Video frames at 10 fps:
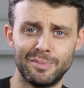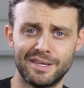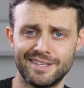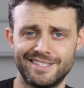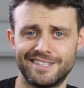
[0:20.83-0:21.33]

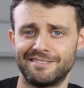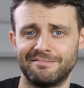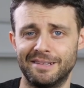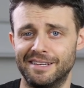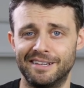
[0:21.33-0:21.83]
because
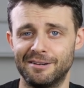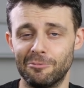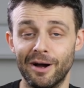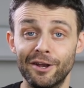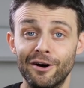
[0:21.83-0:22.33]

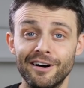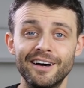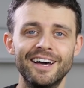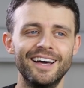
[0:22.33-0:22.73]
why not?